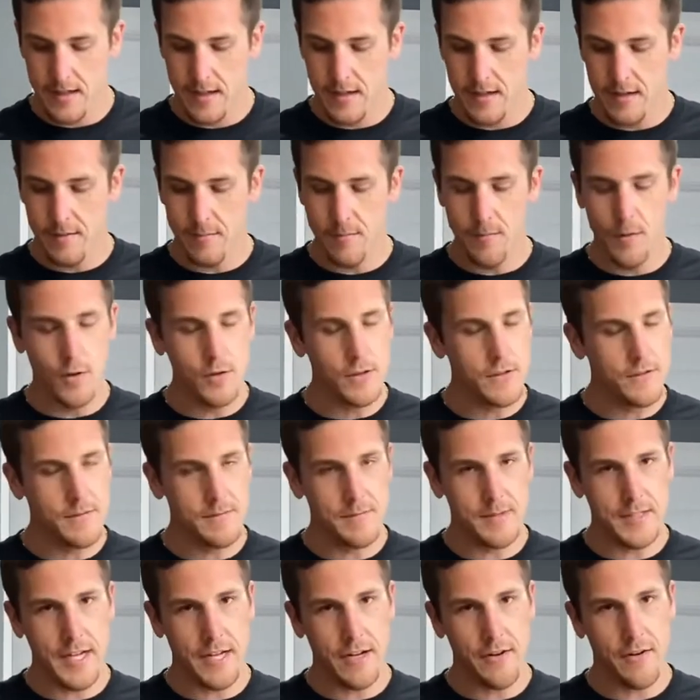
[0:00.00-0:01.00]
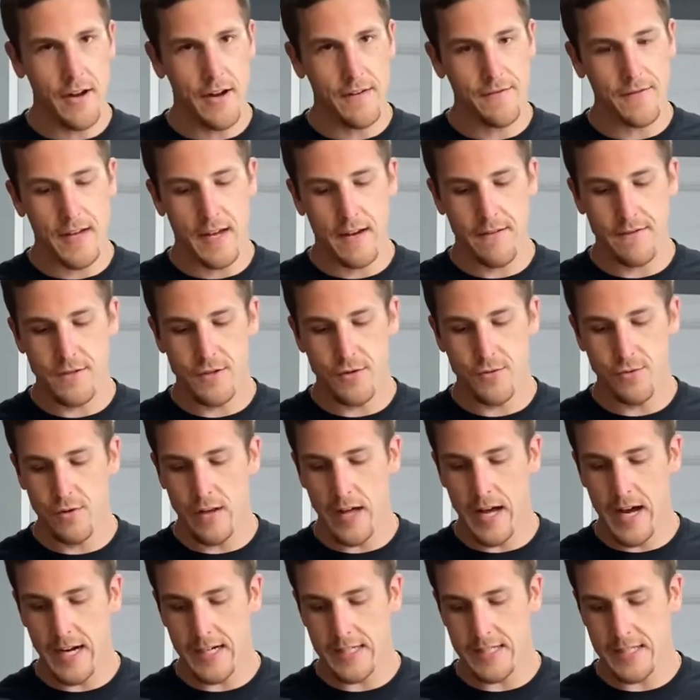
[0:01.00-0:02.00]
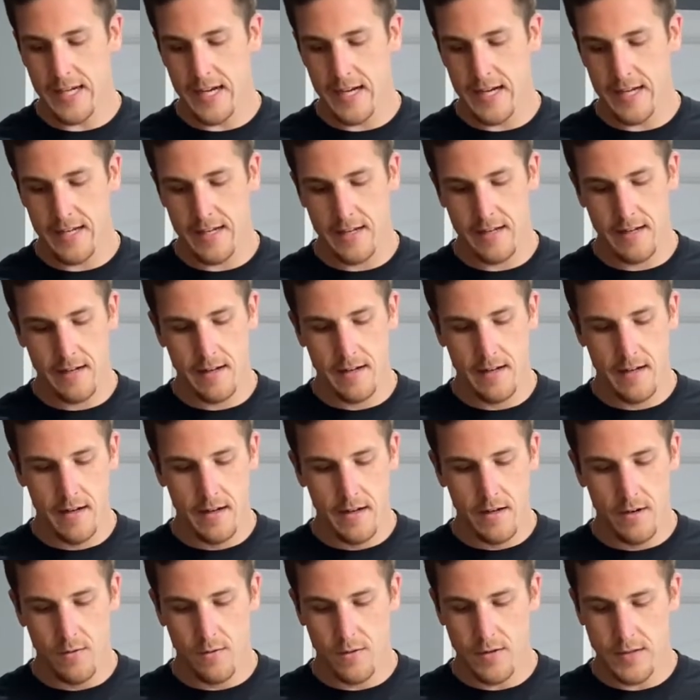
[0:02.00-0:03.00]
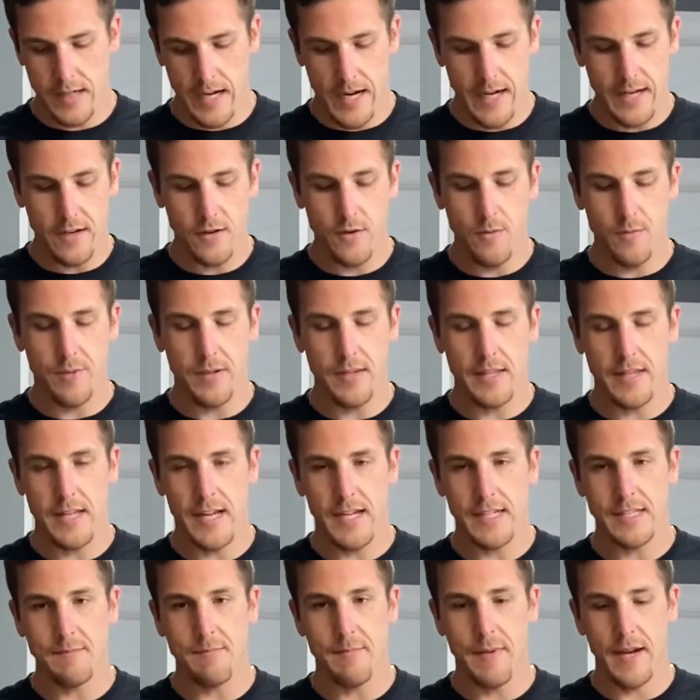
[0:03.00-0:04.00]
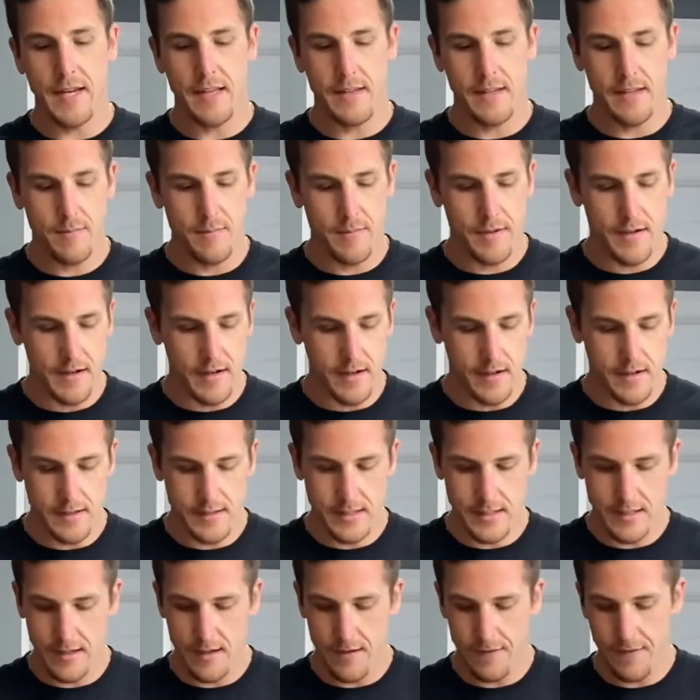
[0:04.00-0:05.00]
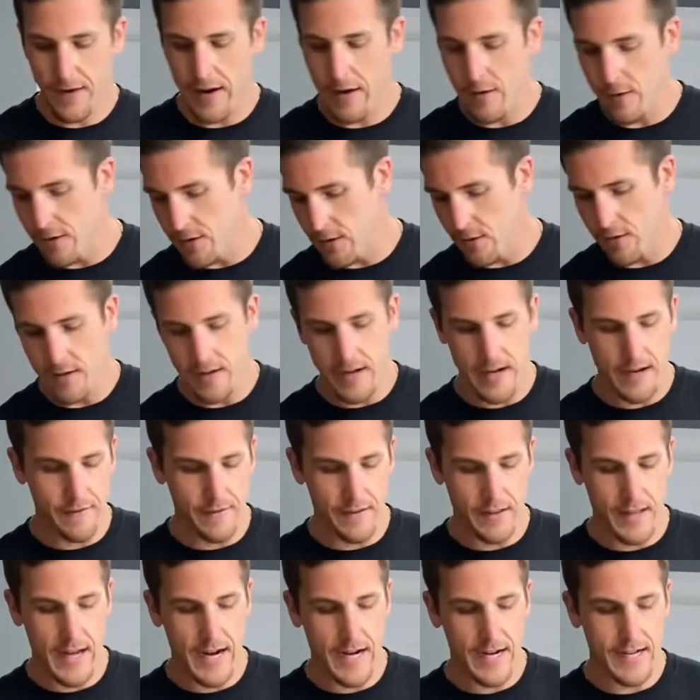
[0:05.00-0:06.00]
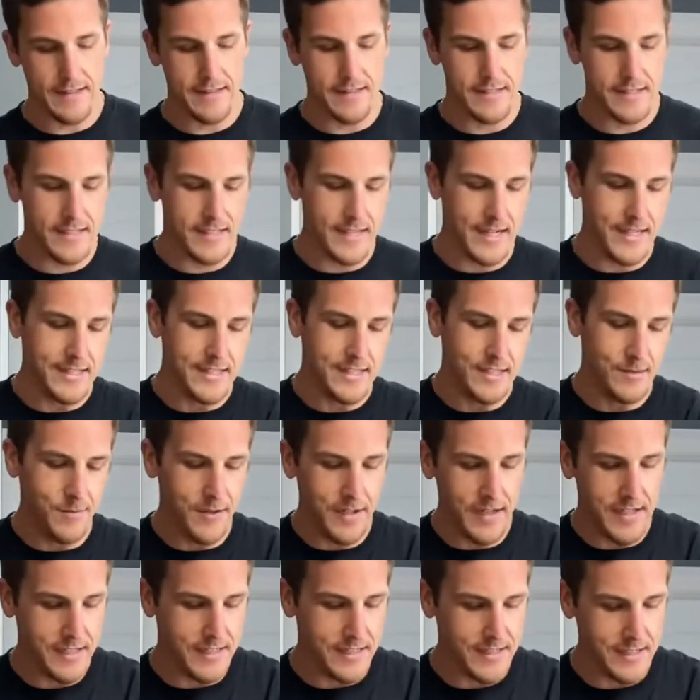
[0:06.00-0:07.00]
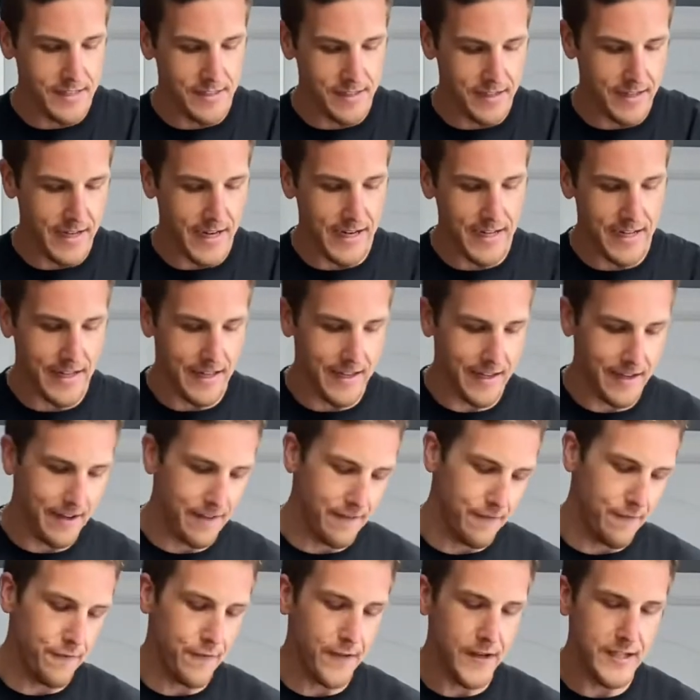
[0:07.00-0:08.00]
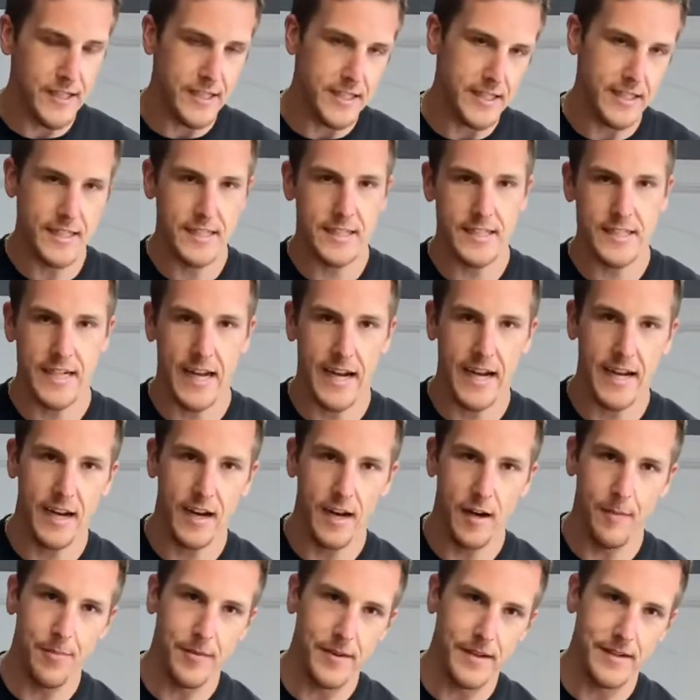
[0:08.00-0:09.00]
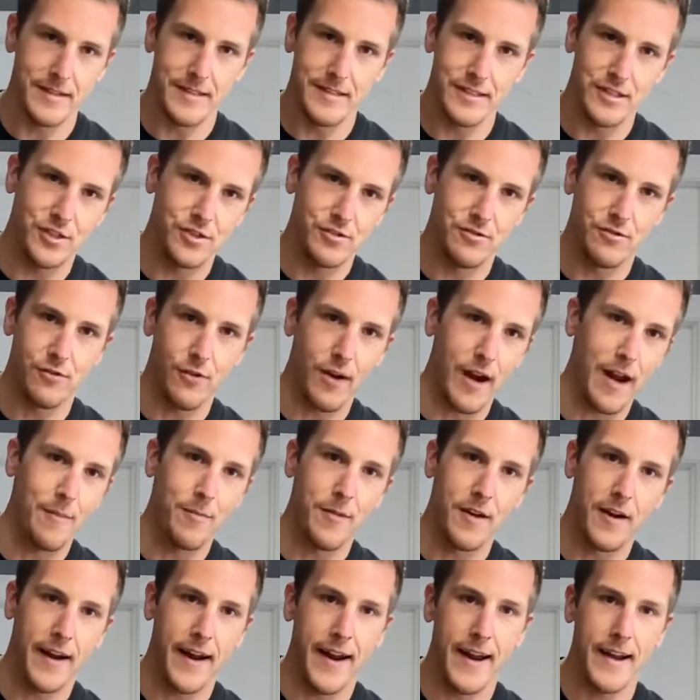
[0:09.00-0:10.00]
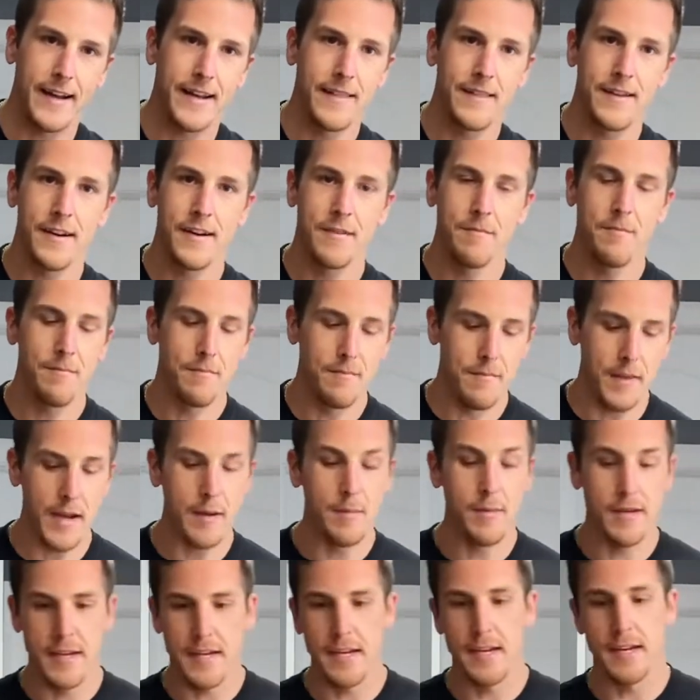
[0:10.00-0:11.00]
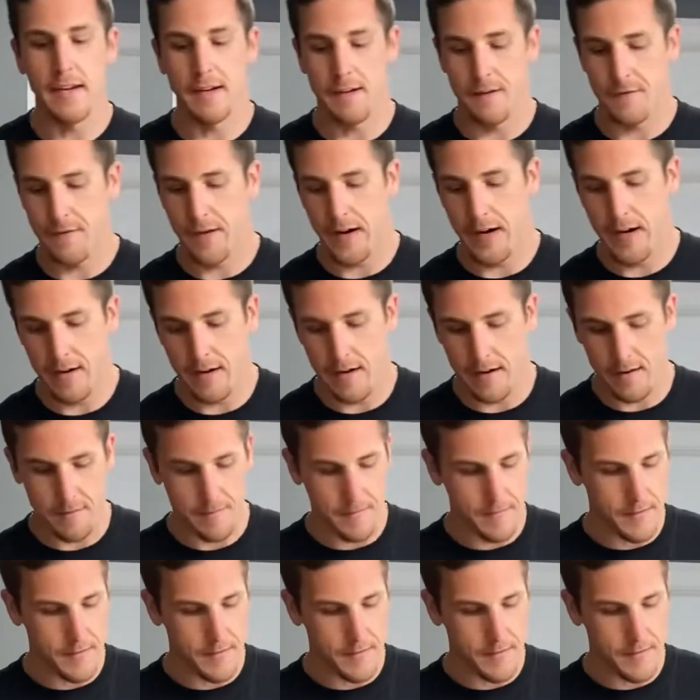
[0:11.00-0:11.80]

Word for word: Most of them say you have to have two locks on it which I do, but that's mainly because if I were to only have a lock on this side, someone could still kind of like fidget this side up and grab their hand in there and maybe get your firearm.